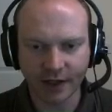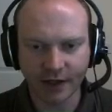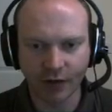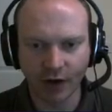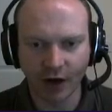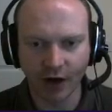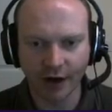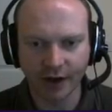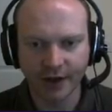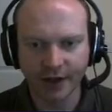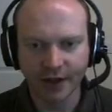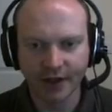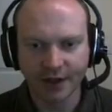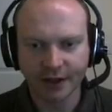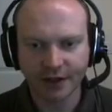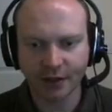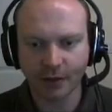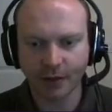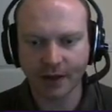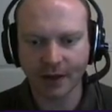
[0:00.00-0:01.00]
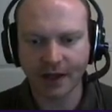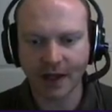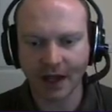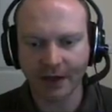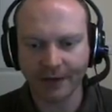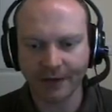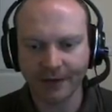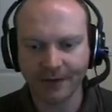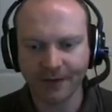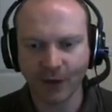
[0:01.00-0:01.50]
grown, so we can
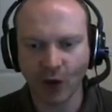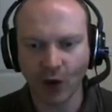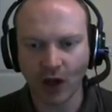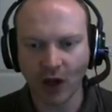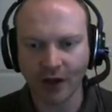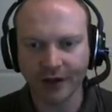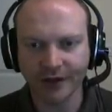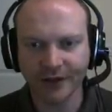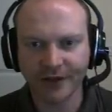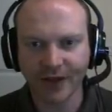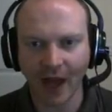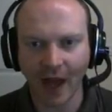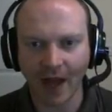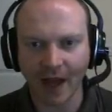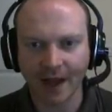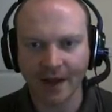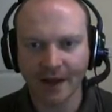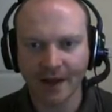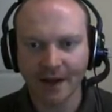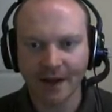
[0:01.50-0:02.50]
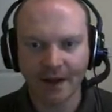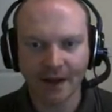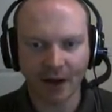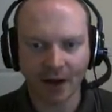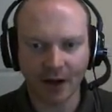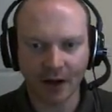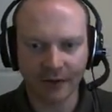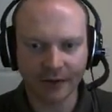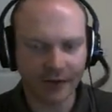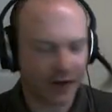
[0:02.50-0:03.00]
get a full-on set
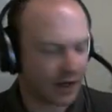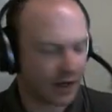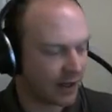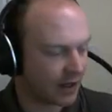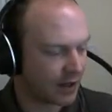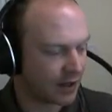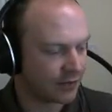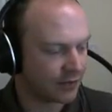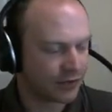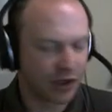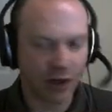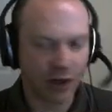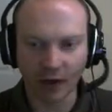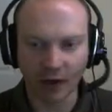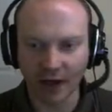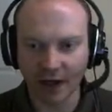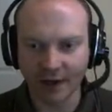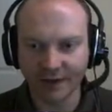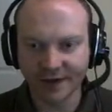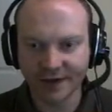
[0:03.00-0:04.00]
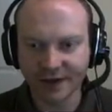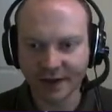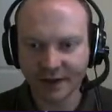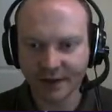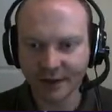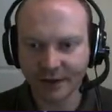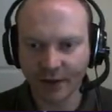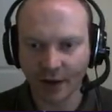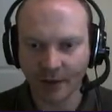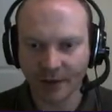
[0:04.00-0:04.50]
of new leaves
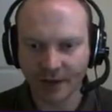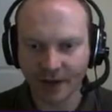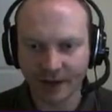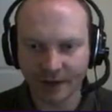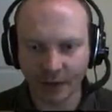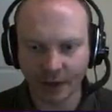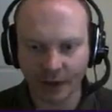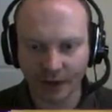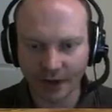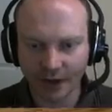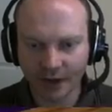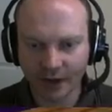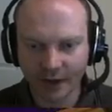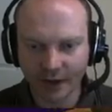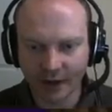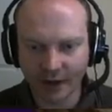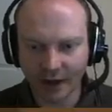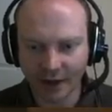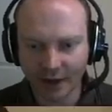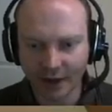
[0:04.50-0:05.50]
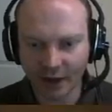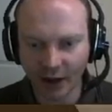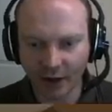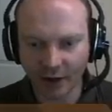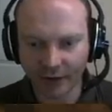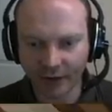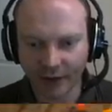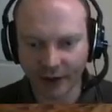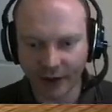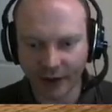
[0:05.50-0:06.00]
from this one, and
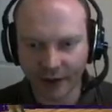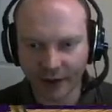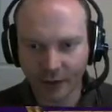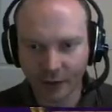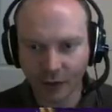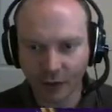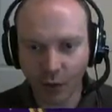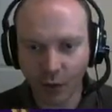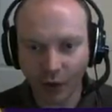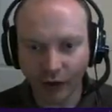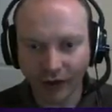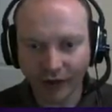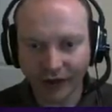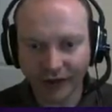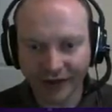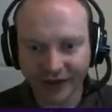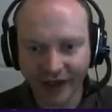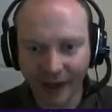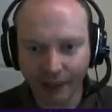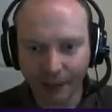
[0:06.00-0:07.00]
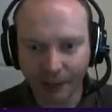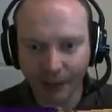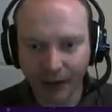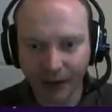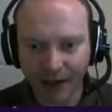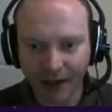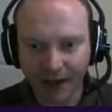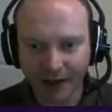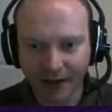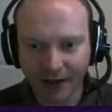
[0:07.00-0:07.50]
hopefully 1
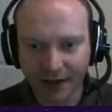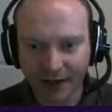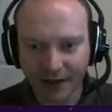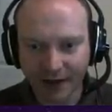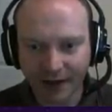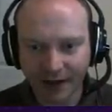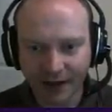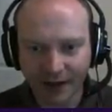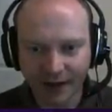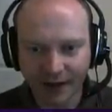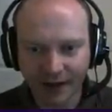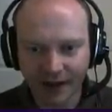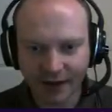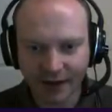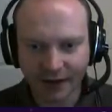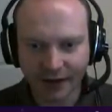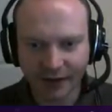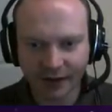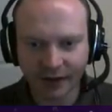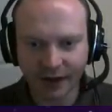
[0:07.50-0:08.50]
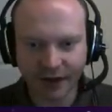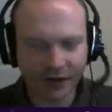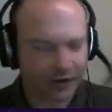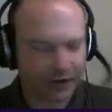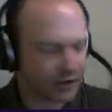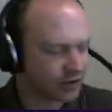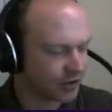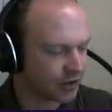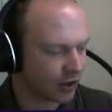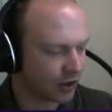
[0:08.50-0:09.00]
sapling.
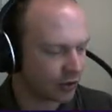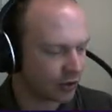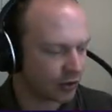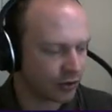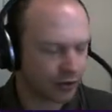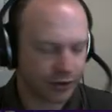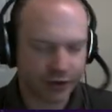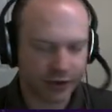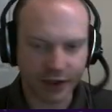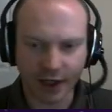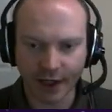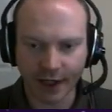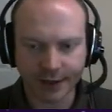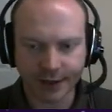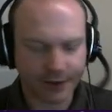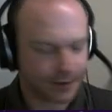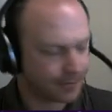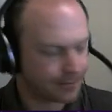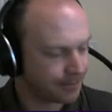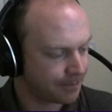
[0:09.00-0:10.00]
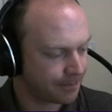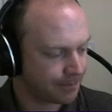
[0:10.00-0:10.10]
This is not good, guys.